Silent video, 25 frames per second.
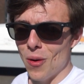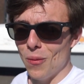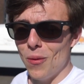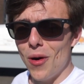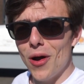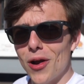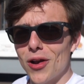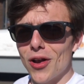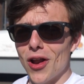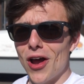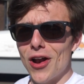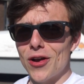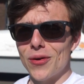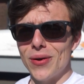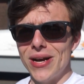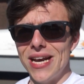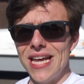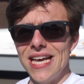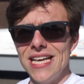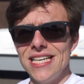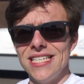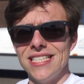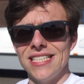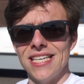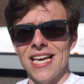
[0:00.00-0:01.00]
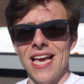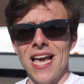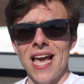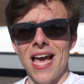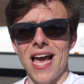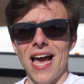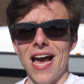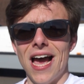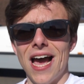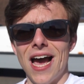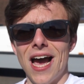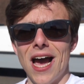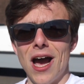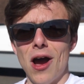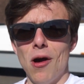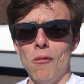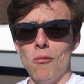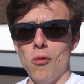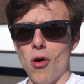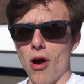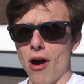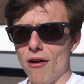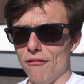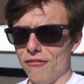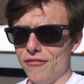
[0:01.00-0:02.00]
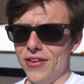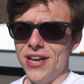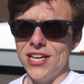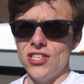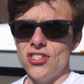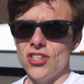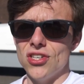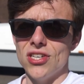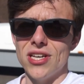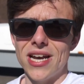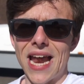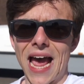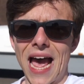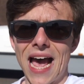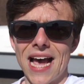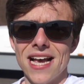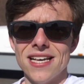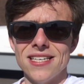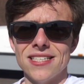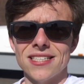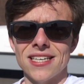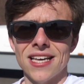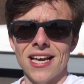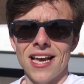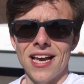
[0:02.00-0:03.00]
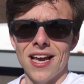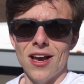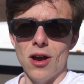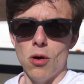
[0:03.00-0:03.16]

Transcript: what glider it is, what features it has,